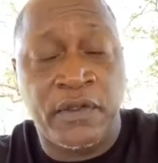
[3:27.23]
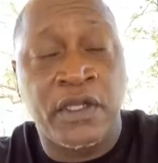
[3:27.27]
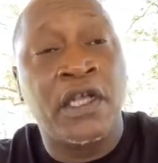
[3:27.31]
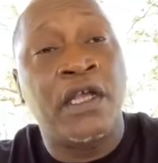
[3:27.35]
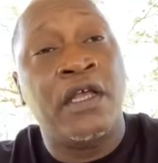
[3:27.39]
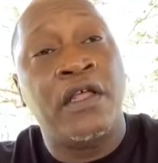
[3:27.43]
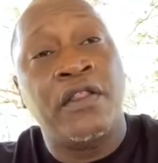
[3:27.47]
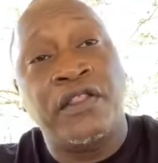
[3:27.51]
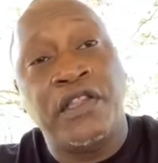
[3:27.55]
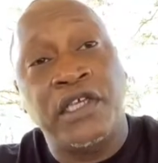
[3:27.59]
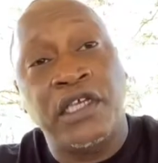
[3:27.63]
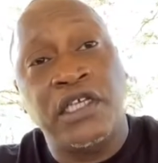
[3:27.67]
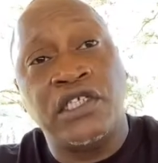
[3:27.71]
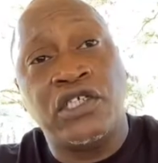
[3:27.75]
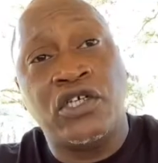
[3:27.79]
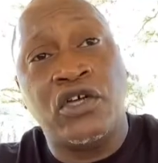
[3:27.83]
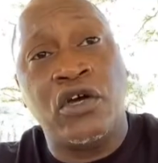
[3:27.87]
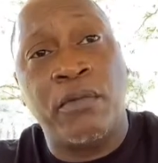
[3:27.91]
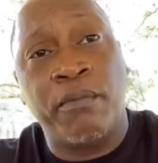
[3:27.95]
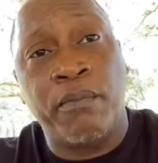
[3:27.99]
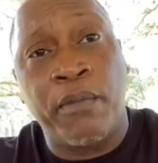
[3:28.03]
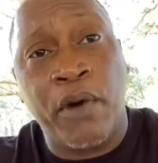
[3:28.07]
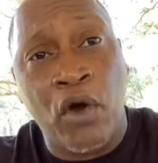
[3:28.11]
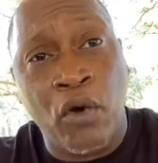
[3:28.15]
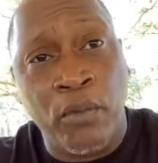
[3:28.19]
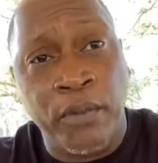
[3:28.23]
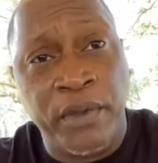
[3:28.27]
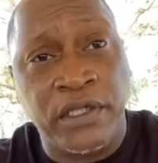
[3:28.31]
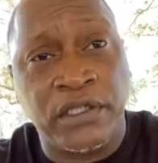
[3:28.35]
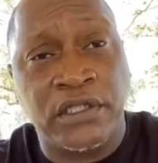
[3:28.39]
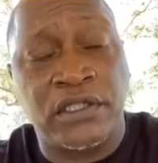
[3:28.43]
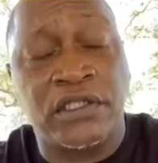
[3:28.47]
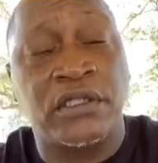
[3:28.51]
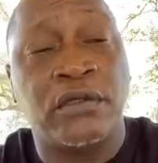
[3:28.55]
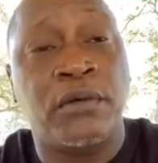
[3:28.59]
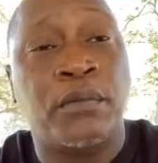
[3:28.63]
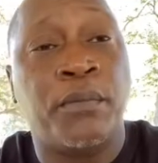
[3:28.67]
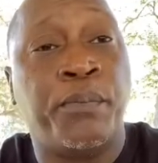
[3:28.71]
These good
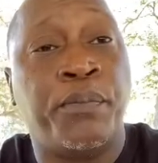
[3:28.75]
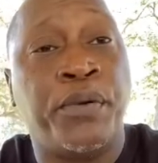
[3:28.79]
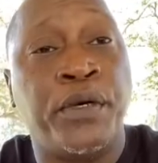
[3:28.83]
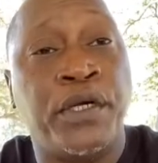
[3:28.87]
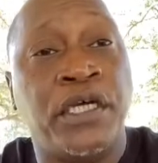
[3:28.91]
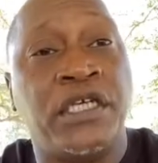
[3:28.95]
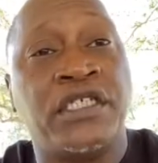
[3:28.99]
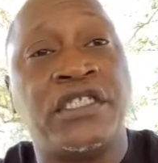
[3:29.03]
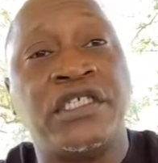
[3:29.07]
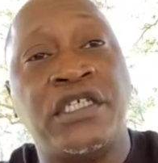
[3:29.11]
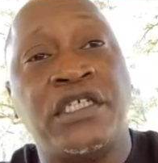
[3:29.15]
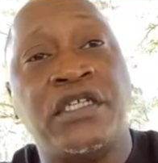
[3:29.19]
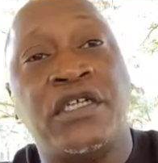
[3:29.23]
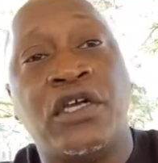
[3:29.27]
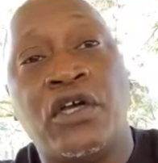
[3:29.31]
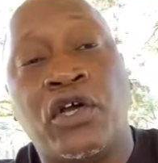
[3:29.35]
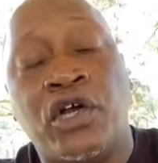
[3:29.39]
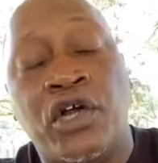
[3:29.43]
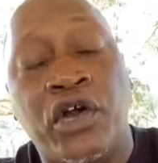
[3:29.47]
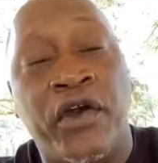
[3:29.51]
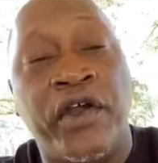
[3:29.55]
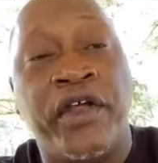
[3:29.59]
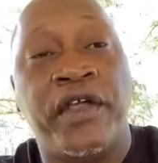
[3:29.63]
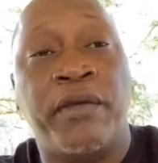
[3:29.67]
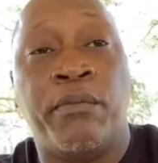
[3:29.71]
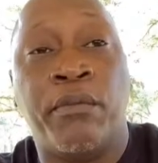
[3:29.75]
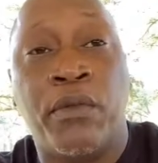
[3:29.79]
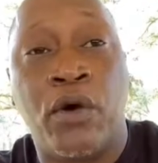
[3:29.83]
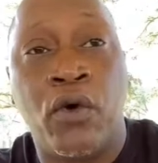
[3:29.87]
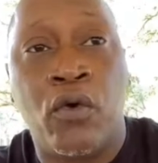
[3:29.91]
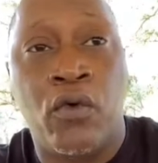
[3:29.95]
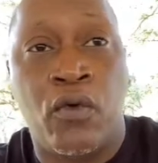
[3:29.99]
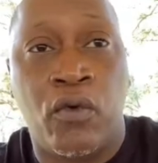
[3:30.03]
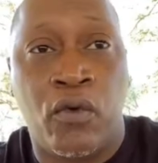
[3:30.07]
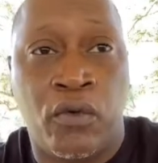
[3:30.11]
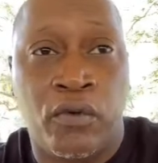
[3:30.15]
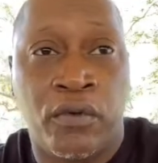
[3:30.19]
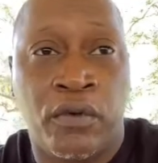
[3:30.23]
moments put us in a great
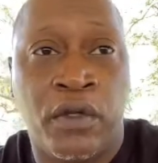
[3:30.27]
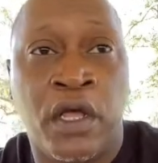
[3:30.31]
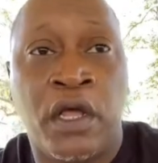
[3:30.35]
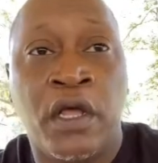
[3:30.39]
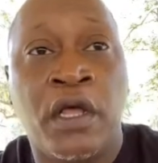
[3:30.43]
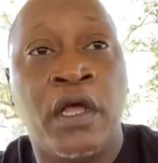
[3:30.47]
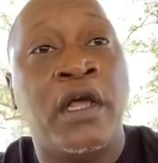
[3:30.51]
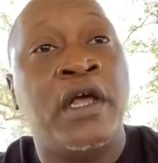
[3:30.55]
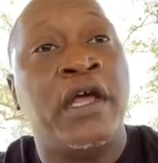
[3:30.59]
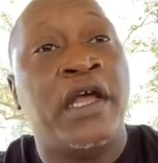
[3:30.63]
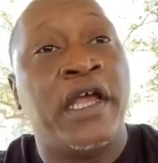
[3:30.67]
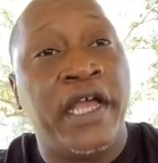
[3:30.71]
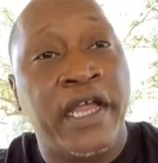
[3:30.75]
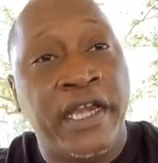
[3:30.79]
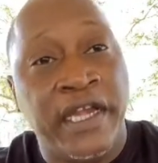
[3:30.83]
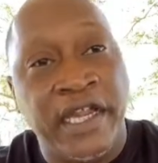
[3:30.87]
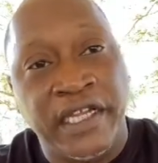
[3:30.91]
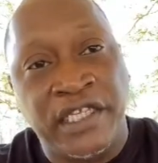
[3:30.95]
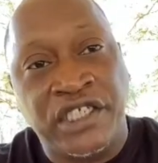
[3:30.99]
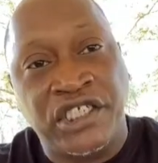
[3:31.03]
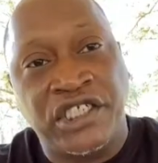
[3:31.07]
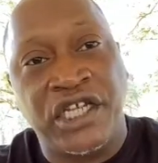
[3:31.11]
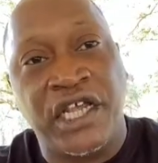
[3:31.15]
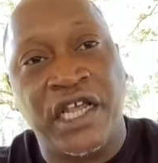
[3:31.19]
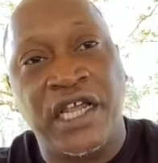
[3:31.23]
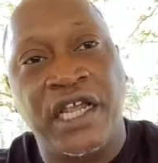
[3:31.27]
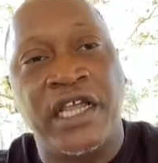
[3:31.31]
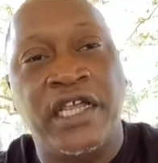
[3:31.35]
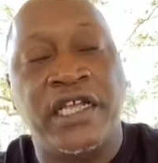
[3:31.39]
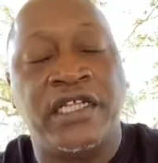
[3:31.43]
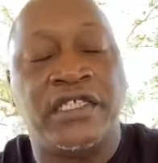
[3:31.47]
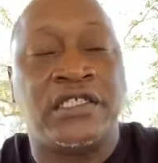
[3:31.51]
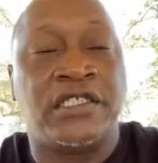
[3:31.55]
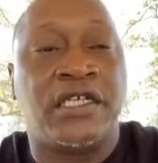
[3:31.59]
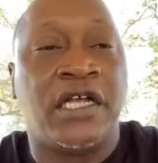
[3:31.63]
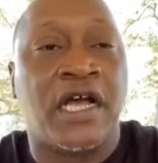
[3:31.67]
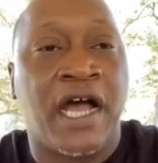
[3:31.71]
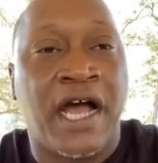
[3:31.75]
mood and they
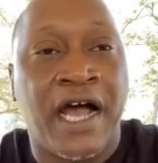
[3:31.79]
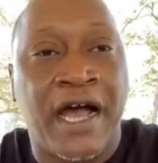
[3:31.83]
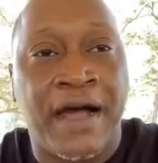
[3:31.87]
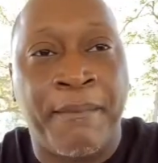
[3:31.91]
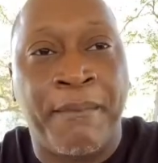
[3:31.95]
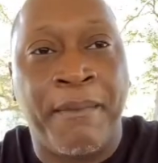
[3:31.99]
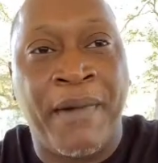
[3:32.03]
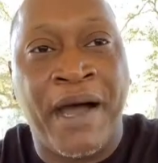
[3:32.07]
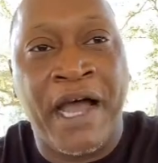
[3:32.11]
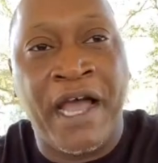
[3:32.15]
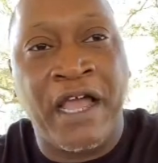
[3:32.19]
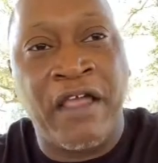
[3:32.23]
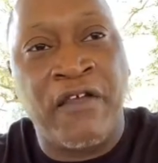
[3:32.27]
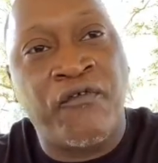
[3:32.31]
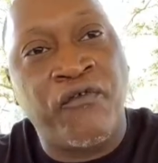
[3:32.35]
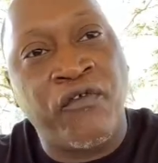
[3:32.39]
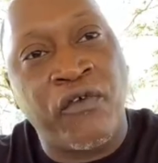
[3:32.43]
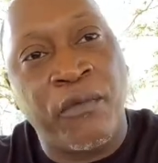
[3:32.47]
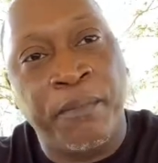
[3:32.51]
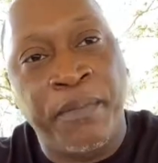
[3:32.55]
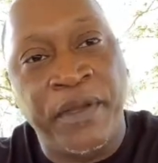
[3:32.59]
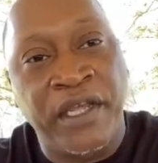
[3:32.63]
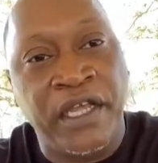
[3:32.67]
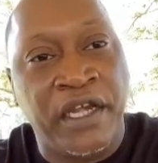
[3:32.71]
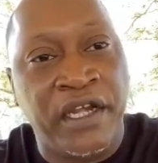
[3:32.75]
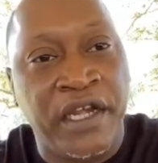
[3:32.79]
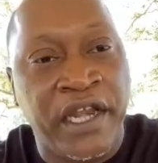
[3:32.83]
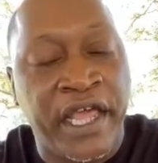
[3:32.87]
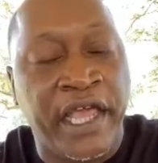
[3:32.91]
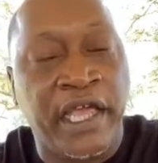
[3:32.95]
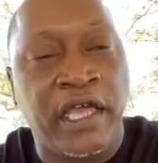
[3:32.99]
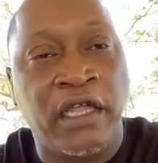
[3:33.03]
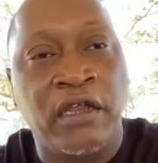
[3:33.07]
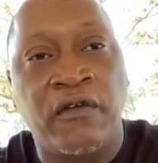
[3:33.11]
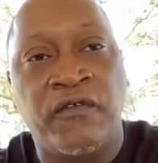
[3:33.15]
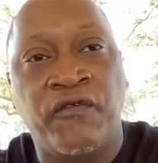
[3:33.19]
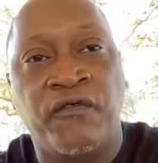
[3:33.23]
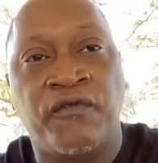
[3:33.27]
change our mind from being
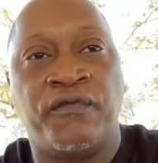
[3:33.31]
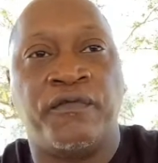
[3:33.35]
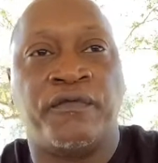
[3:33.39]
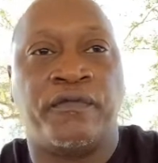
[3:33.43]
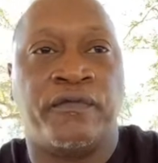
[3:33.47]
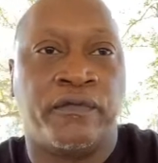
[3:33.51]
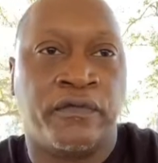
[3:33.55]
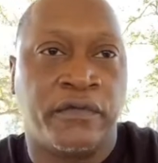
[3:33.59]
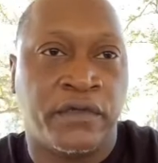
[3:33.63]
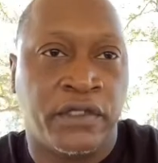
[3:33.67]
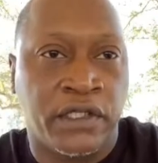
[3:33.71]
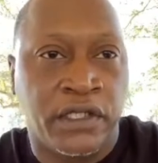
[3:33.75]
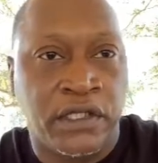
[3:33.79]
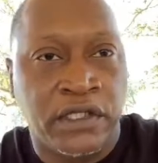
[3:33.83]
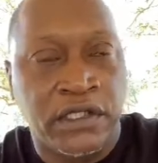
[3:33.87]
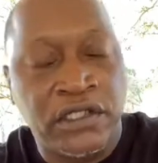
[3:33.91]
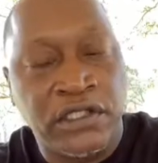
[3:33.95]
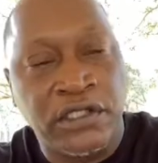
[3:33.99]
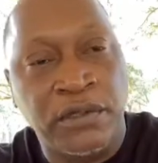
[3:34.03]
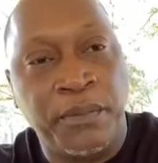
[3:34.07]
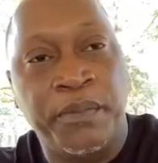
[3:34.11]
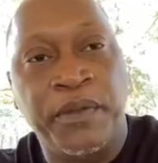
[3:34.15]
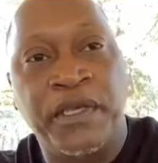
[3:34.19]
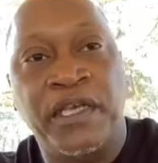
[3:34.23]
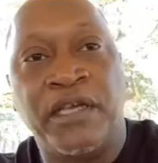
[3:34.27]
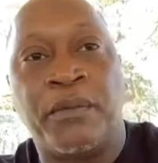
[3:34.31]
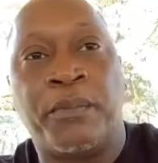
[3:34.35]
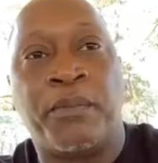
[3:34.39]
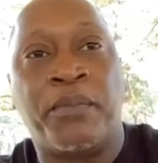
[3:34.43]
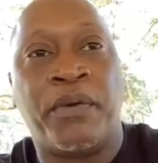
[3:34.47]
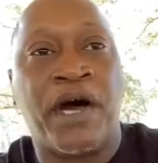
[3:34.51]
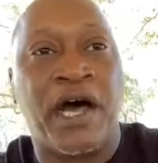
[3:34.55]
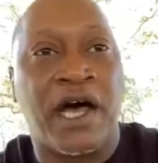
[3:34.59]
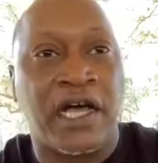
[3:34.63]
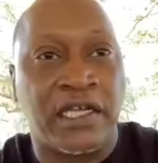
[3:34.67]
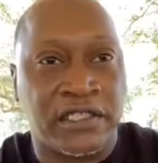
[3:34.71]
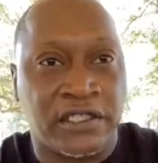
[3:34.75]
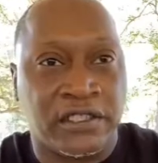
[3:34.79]
negative to being
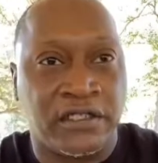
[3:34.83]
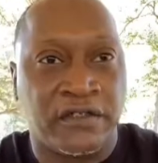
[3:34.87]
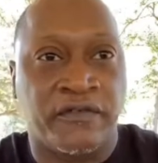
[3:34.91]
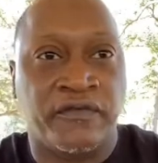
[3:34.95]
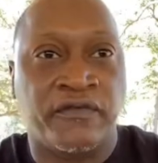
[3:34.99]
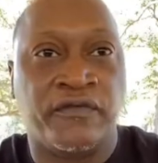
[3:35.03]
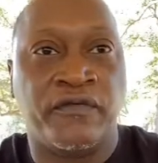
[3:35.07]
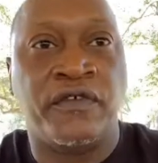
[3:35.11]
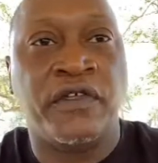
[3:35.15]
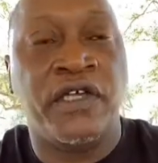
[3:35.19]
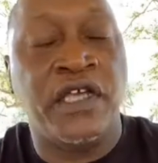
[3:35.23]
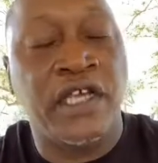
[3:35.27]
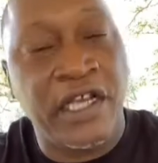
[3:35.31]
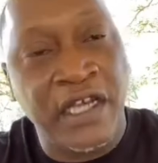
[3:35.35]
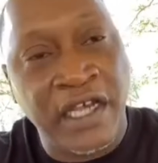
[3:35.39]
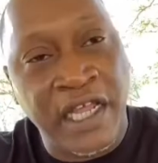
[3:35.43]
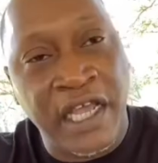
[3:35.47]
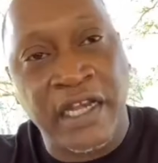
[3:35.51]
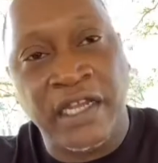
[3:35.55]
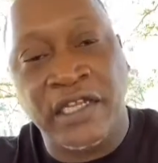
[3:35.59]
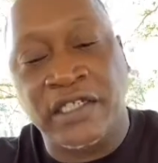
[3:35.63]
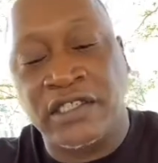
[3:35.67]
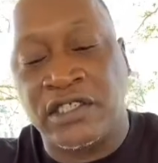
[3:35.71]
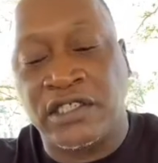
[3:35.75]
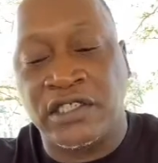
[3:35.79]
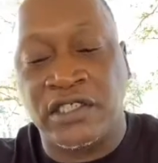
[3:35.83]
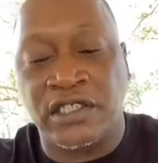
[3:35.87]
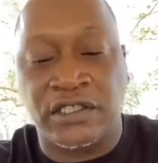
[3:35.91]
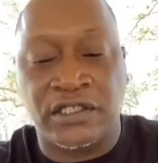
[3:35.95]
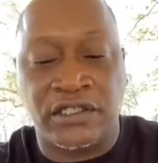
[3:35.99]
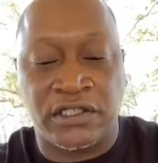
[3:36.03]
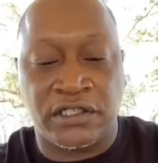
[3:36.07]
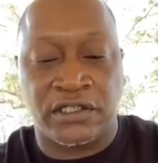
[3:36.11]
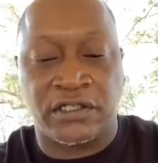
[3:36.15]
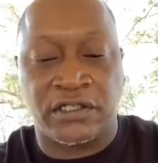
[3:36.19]
positive in that instance.